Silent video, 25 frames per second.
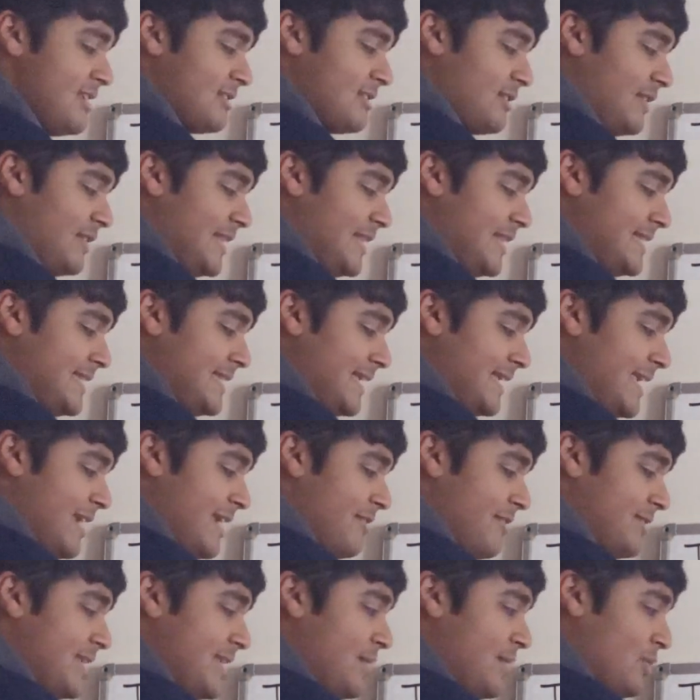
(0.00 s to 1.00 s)
So this thing
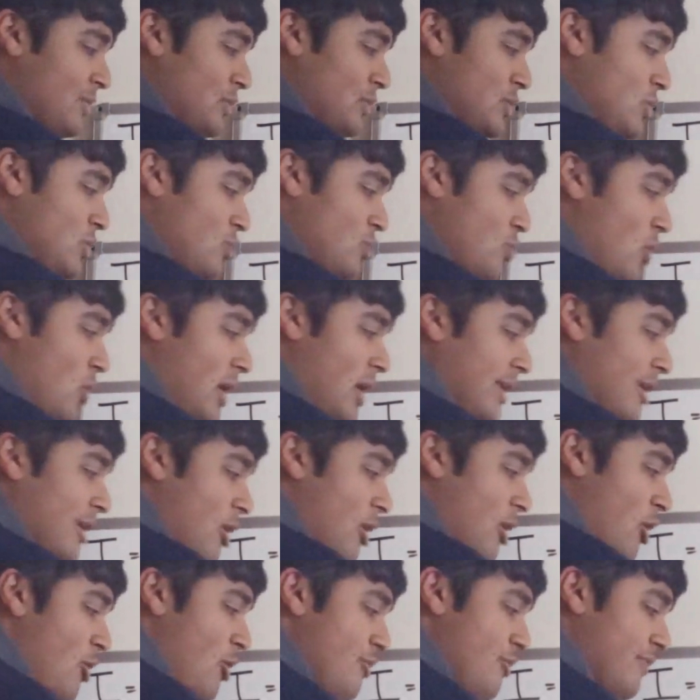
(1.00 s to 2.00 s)
here is equal to
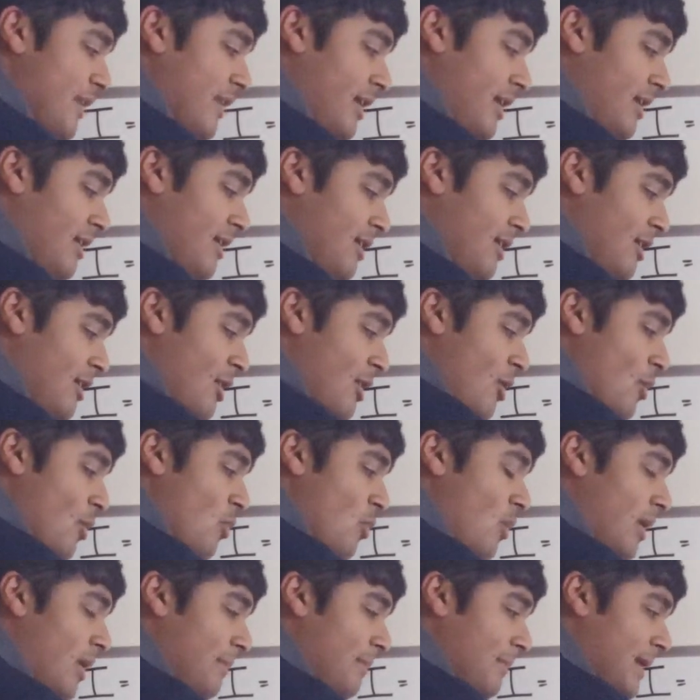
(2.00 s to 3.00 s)
1 over
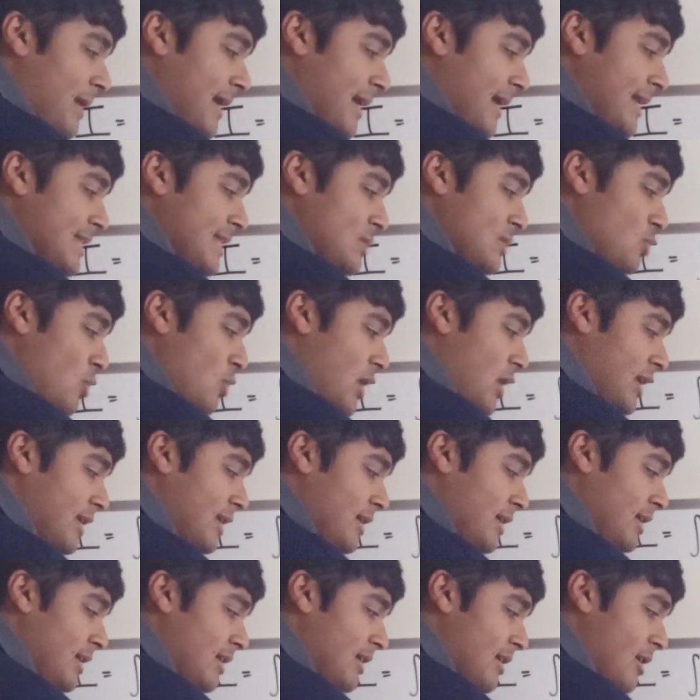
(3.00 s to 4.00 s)
1 minus
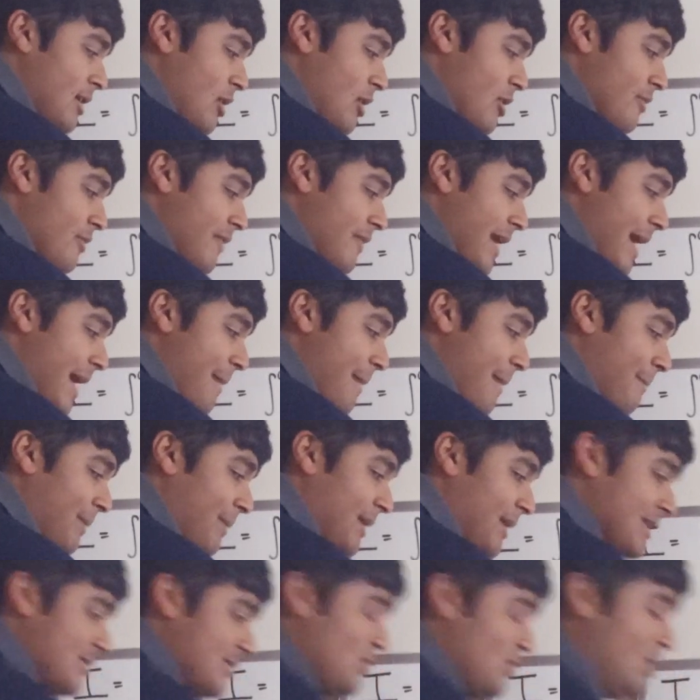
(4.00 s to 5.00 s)
1 over m
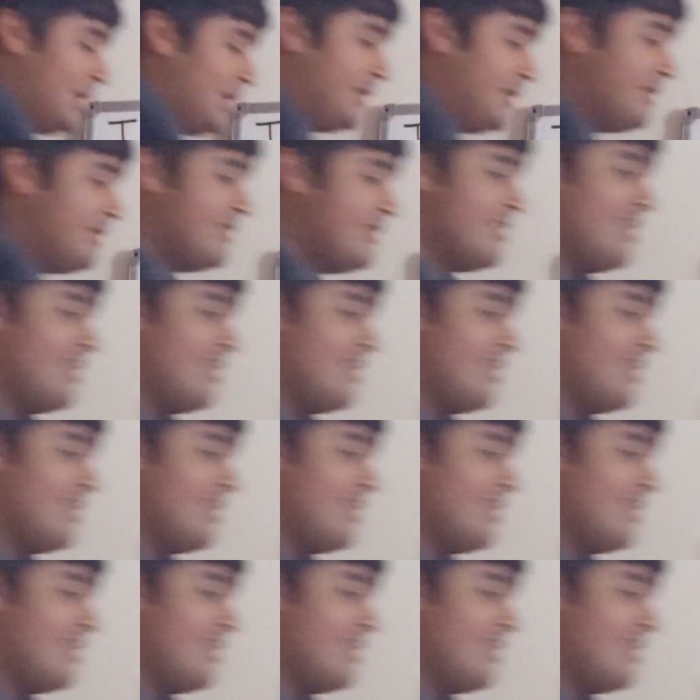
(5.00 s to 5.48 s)
plus 1,